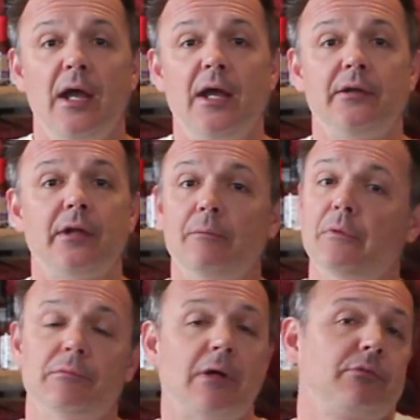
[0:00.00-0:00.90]
And
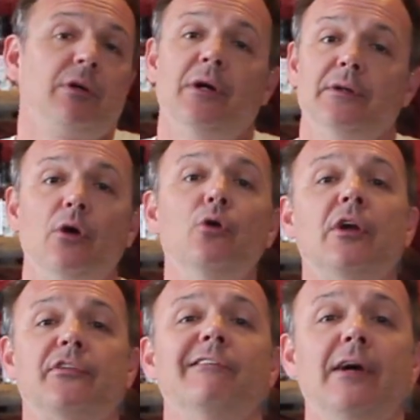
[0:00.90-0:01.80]
come on, who
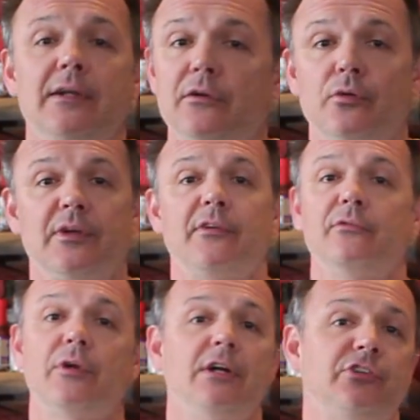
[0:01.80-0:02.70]
doesn't like grits and
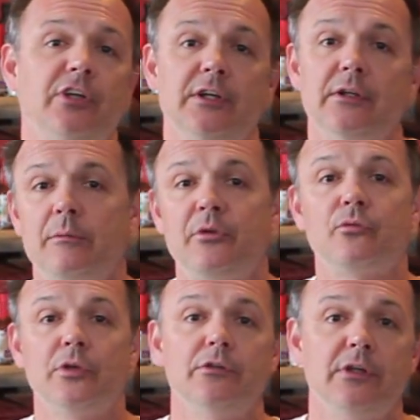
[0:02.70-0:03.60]
fried chicken? I mean,
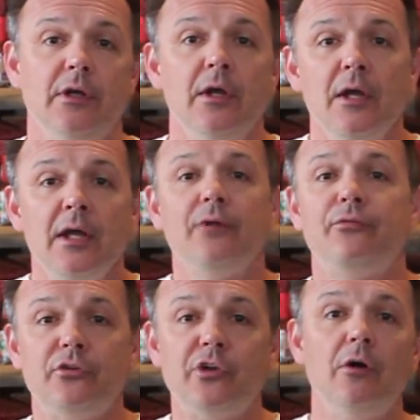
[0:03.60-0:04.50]
really. If
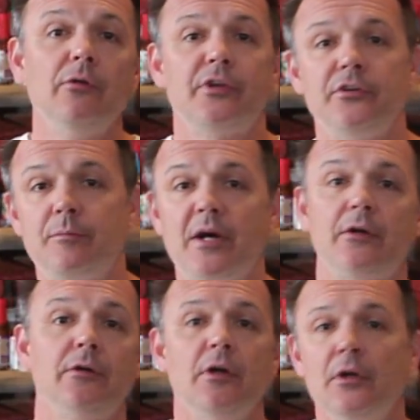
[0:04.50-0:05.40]
you don't, then you
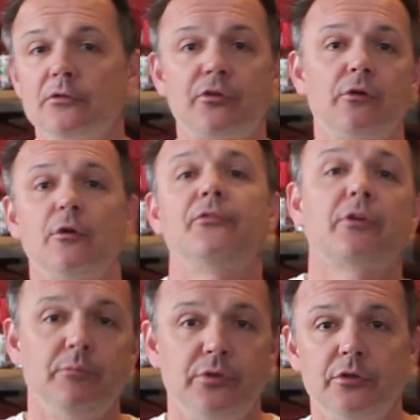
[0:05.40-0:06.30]
better turn off the
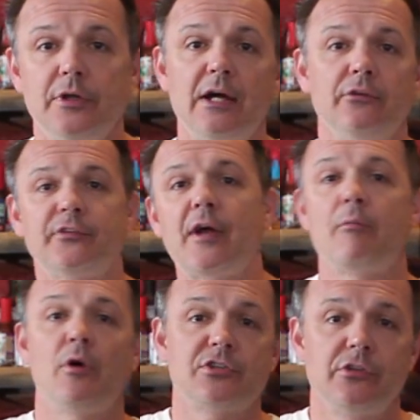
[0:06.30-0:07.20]
computer now and
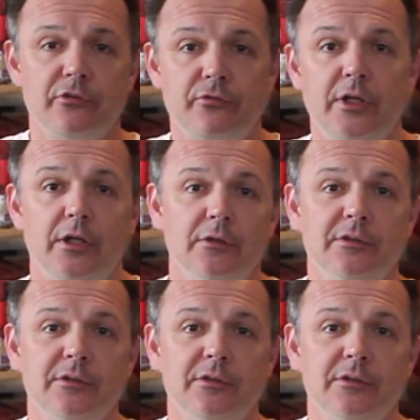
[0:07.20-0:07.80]
stop watching this video.